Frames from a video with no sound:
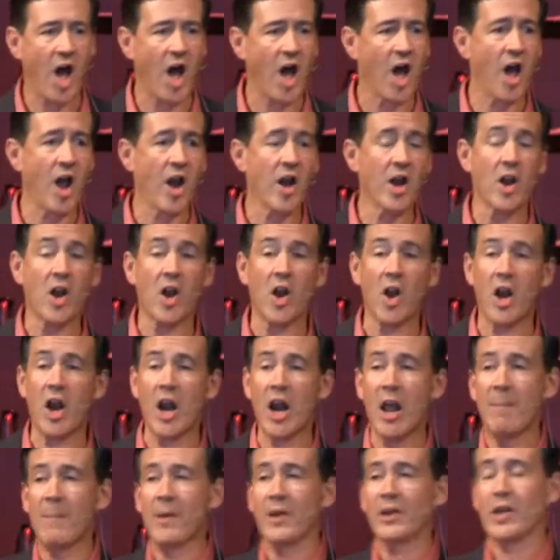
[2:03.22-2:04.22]

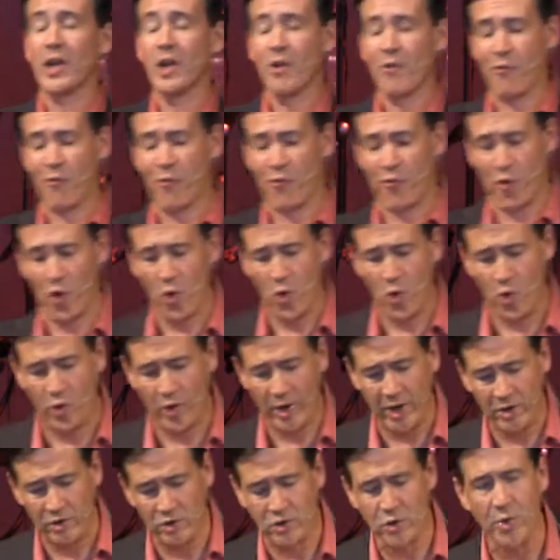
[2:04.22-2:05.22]
unlimited
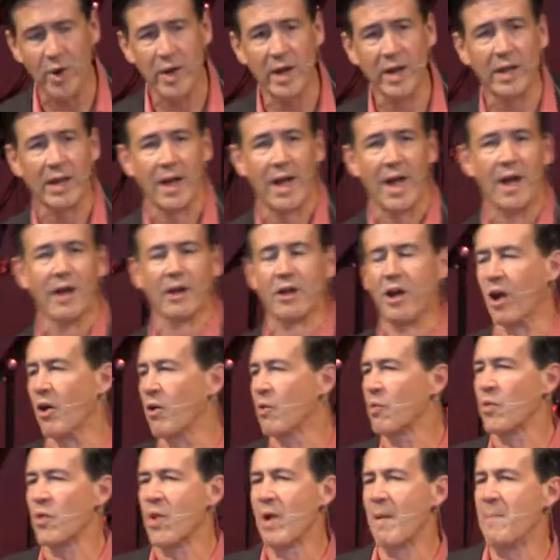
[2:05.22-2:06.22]
food and drink,
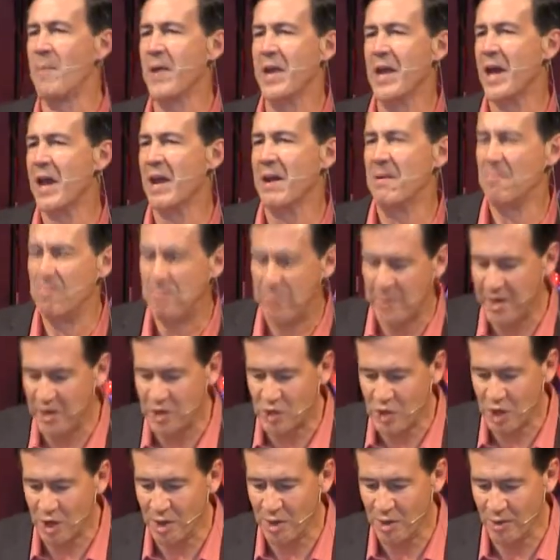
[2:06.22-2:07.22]
Caribbean
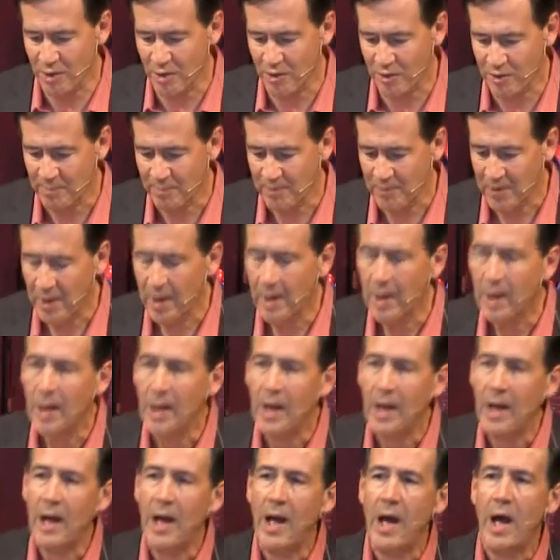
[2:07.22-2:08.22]
beaches.
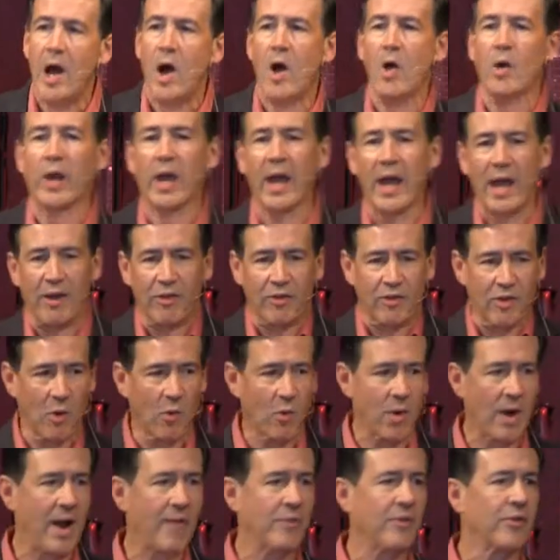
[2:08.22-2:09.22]
Okay, so
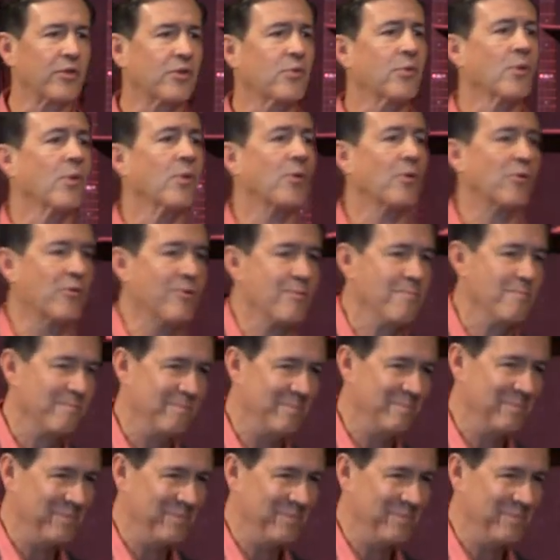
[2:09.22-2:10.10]
we're on this cruise.